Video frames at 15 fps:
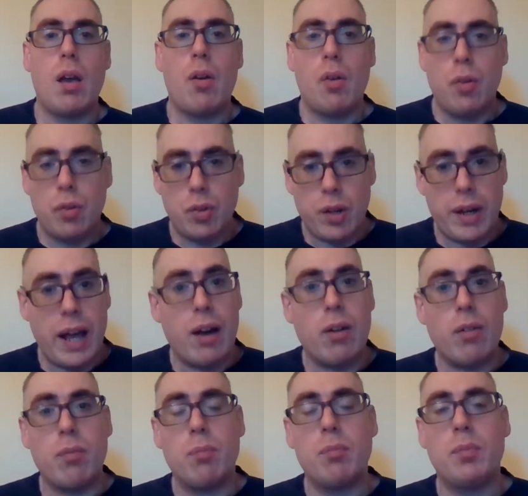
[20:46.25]
So
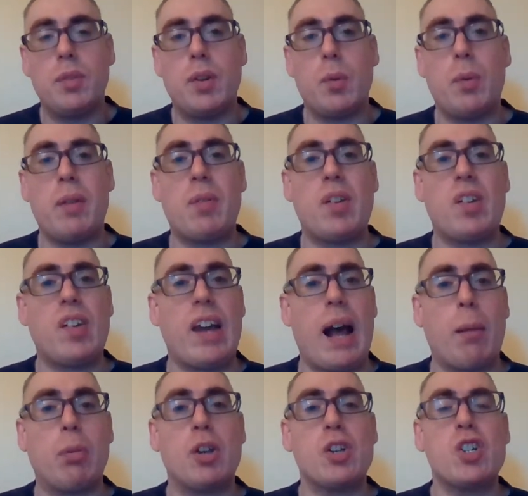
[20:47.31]
now that we've
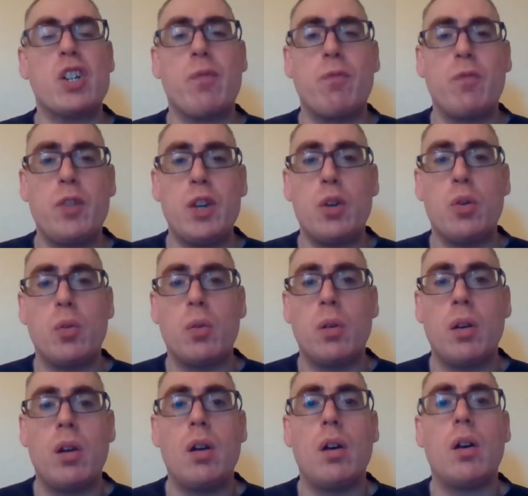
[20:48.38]
established a few
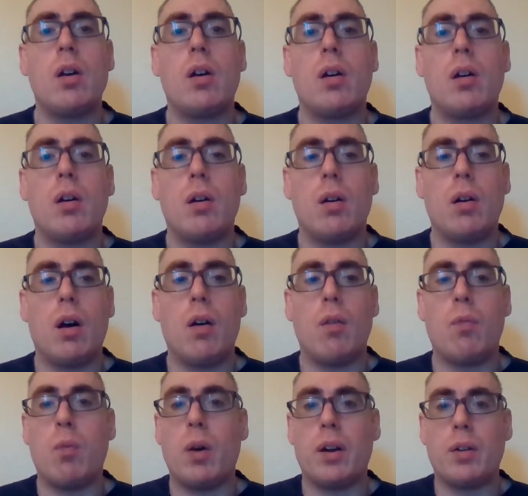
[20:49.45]
of
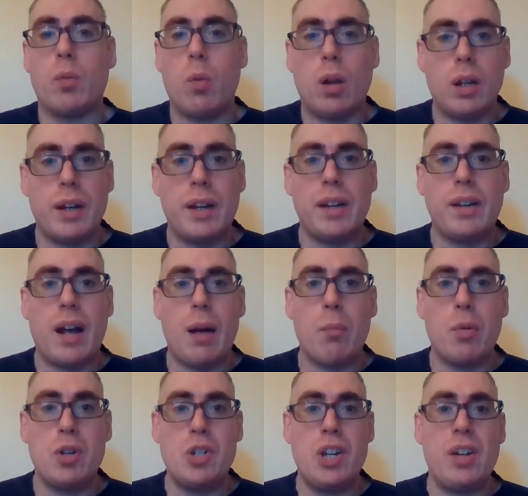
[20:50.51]
what quality time
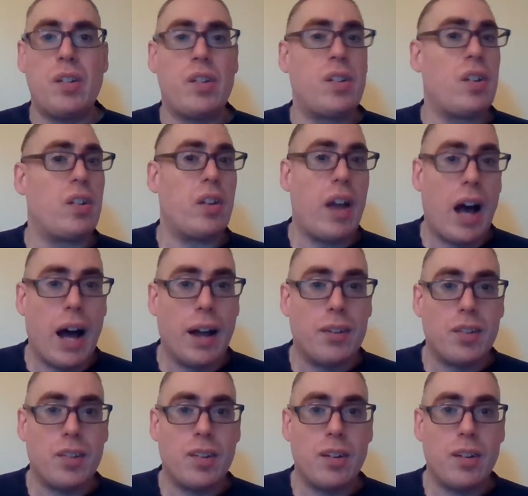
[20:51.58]
with Jesus is not,